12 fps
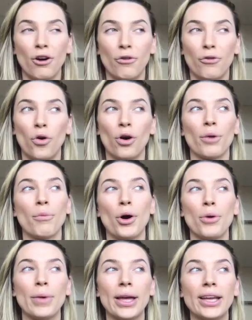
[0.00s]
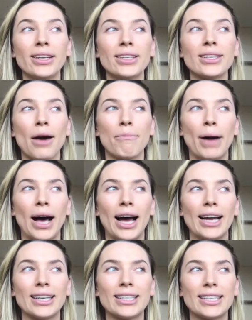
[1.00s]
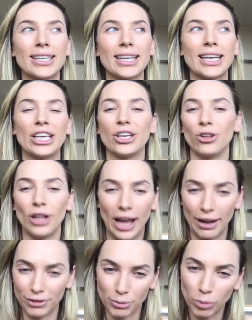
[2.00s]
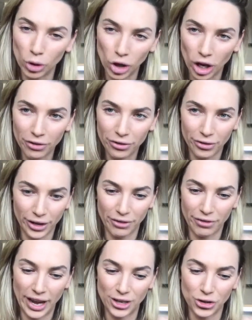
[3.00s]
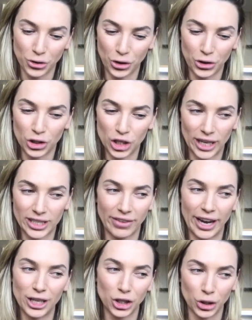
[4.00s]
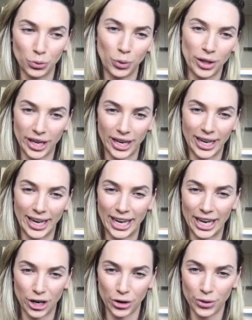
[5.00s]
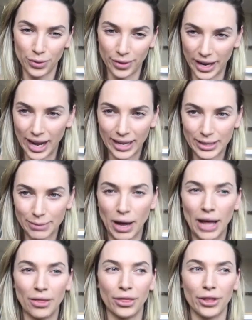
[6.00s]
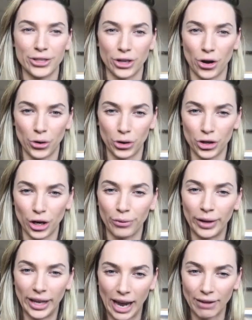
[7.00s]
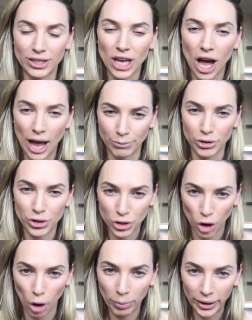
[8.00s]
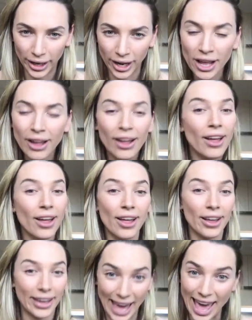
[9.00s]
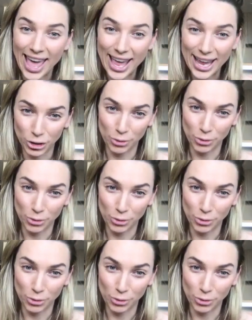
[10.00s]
for a moment, but you'll have to pull off an event or a huge activation within, you know, the next month. So you don't really have time to stop and care too